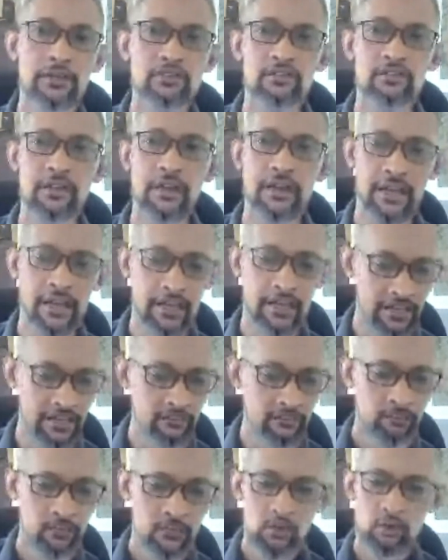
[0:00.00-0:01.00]
And then
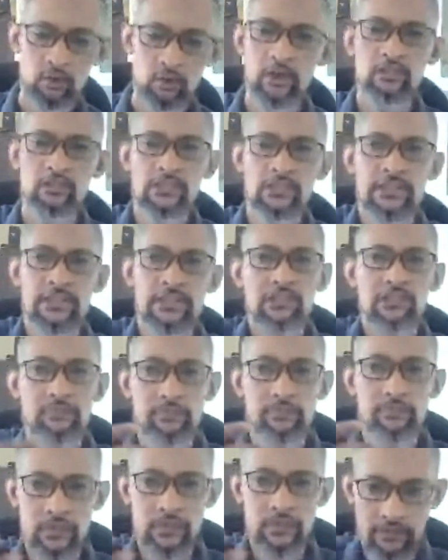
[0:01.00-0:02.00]
you actually can
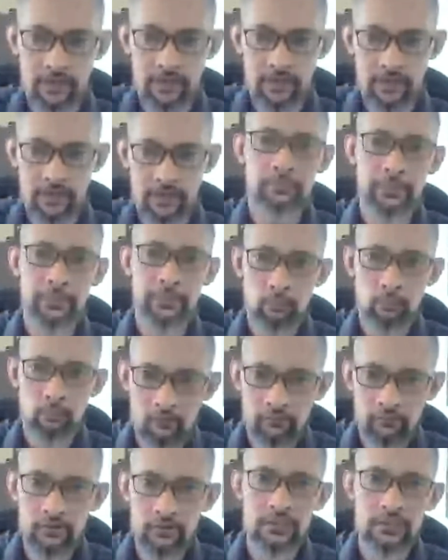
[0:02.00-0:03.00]
develop a bit more
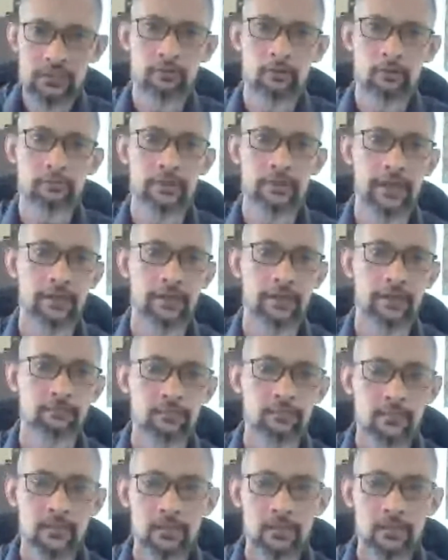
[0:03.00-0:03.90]
further from there.